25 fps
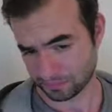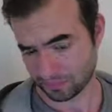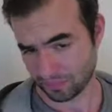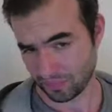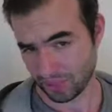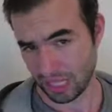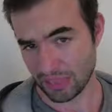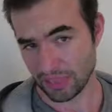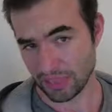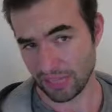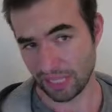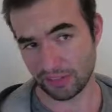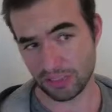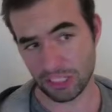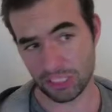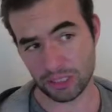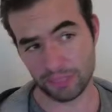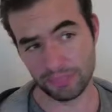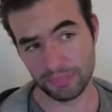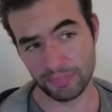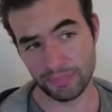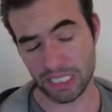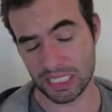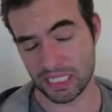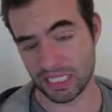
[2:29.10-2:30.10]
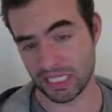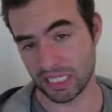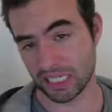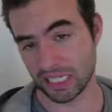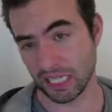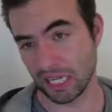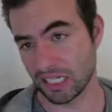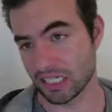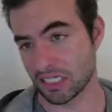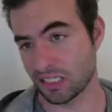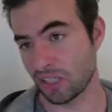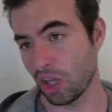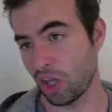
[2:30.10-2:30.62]
and they've just been seeing
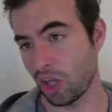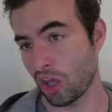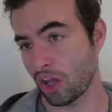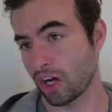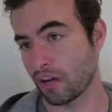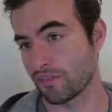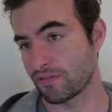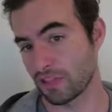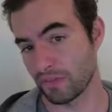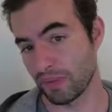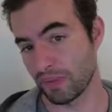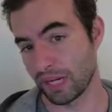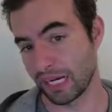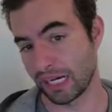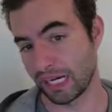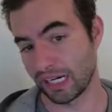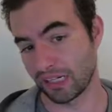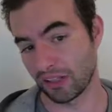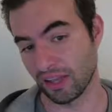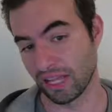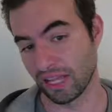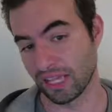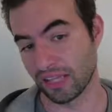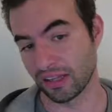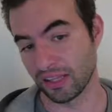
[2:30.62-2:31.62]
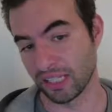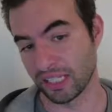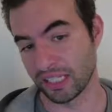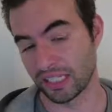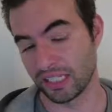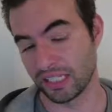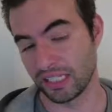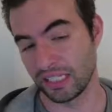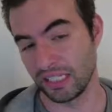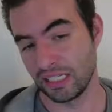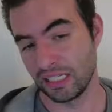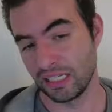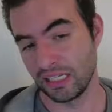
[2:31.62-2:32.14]
a ton of demand lately.
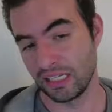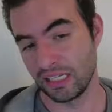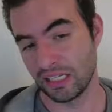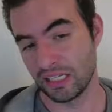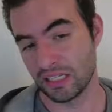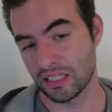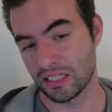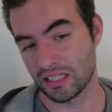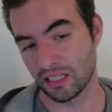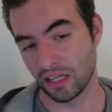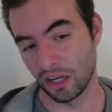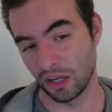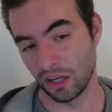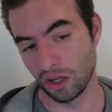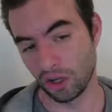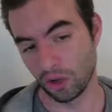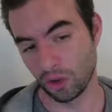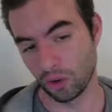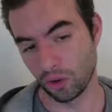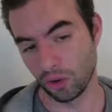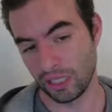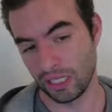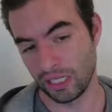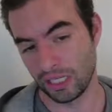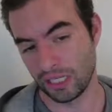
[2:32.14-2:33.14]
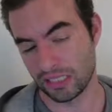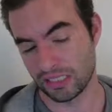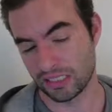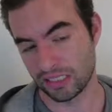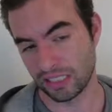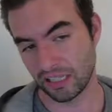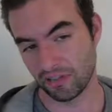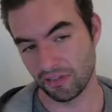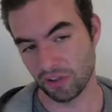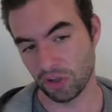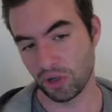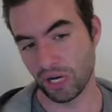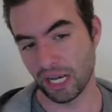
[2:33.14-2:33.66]
So to
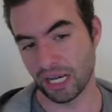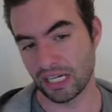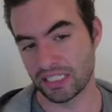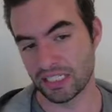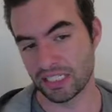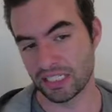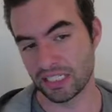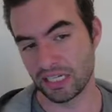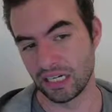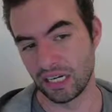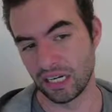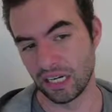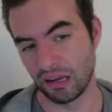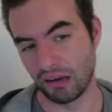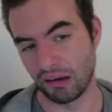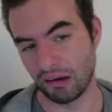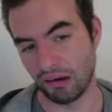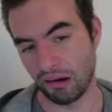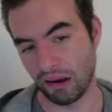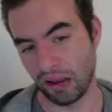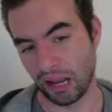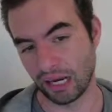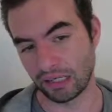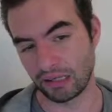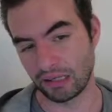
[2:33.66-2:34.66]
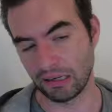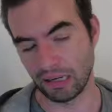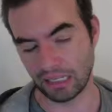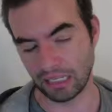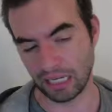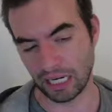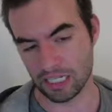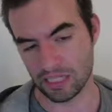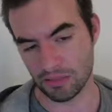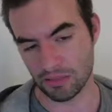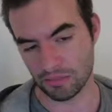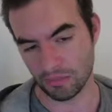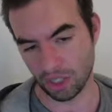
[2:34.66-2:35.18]
give you an idea, I
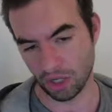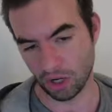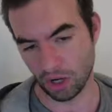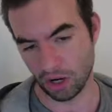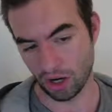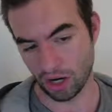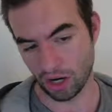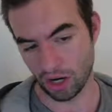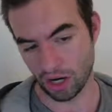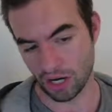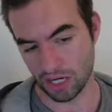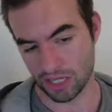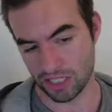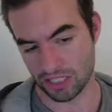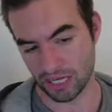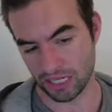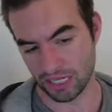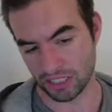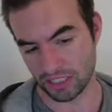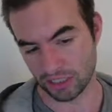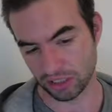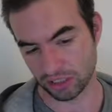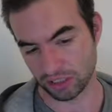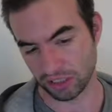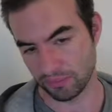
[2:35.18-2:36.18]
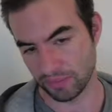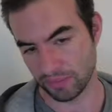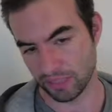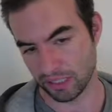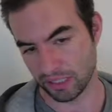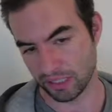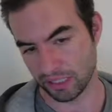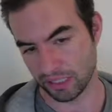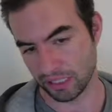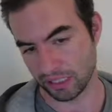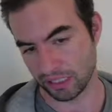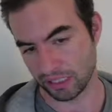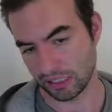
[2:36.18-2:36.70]
got some cards and I took them
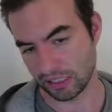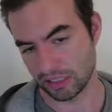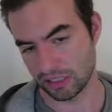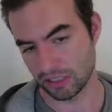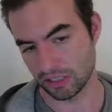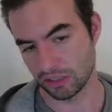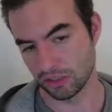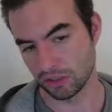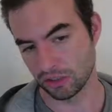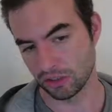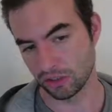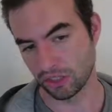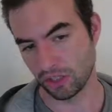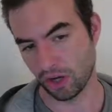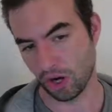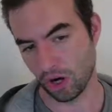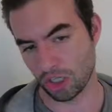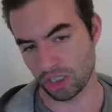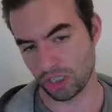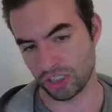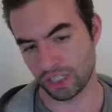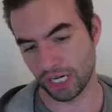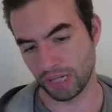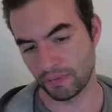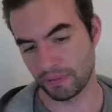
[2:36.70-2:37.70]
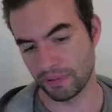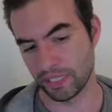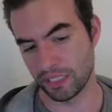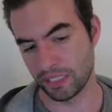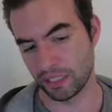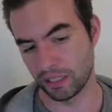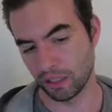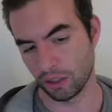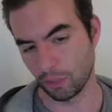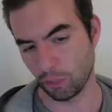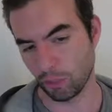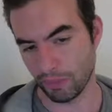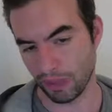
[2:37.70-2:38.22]
into the card shop
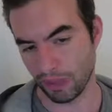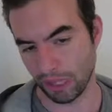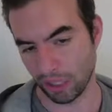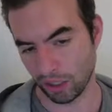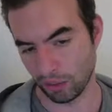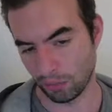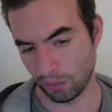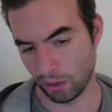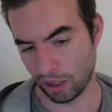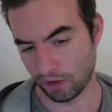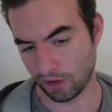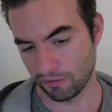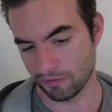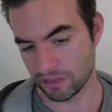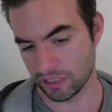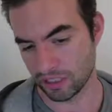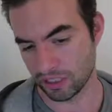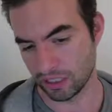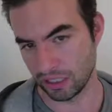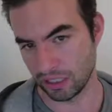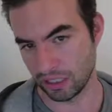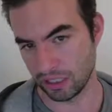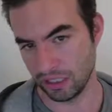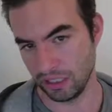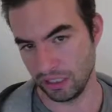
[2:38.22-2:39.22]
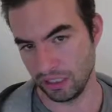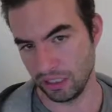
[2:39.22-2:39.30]
here and we mailed them off to